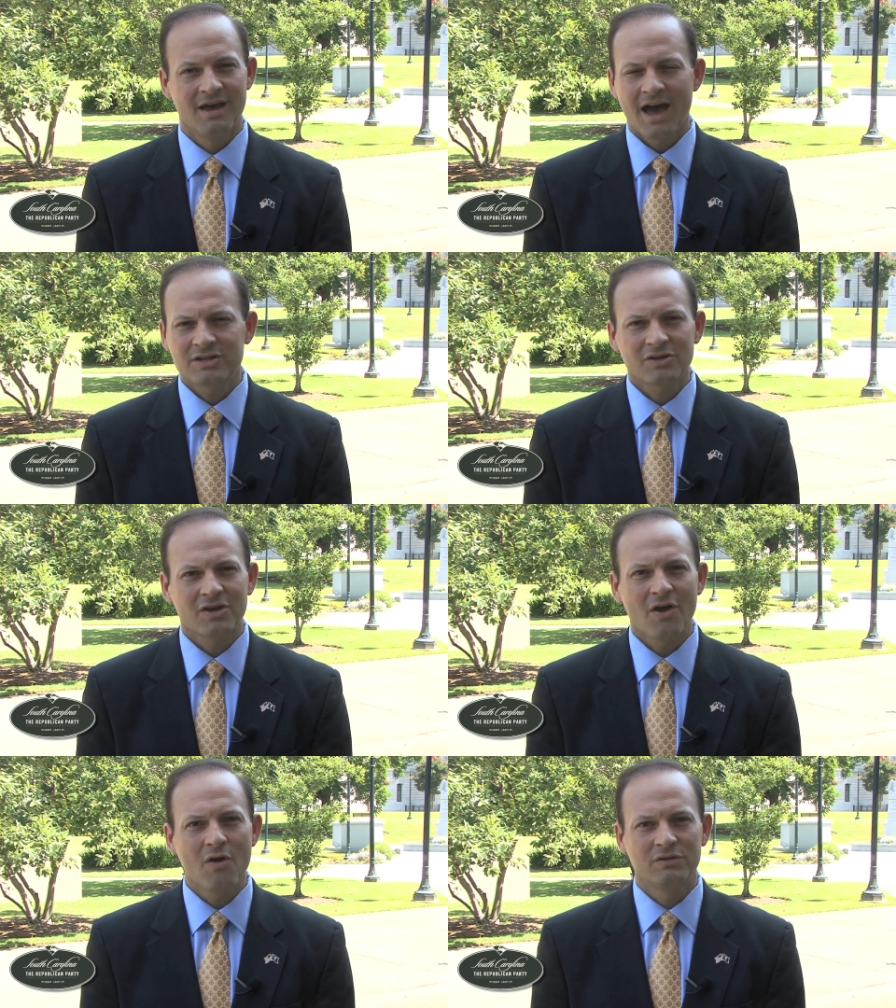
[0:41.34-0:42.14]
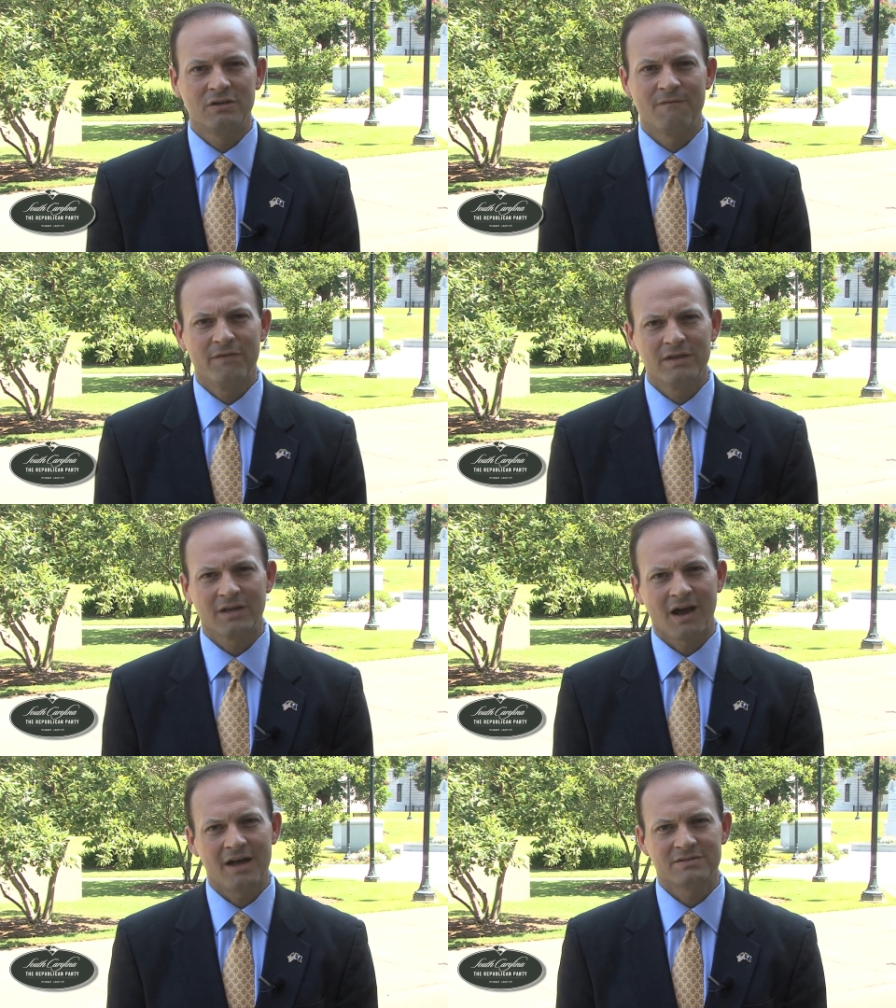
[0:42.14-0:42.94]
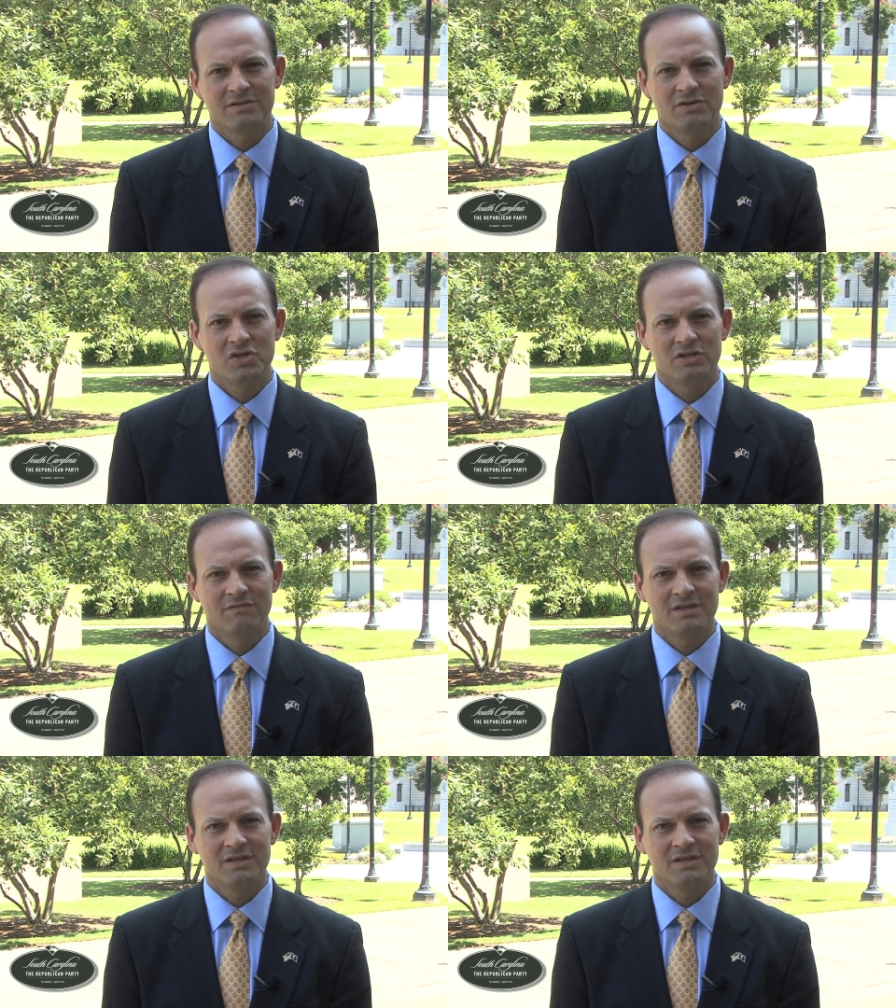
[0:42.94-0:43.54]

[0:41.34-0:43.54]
I took an oath to defend the Constitution of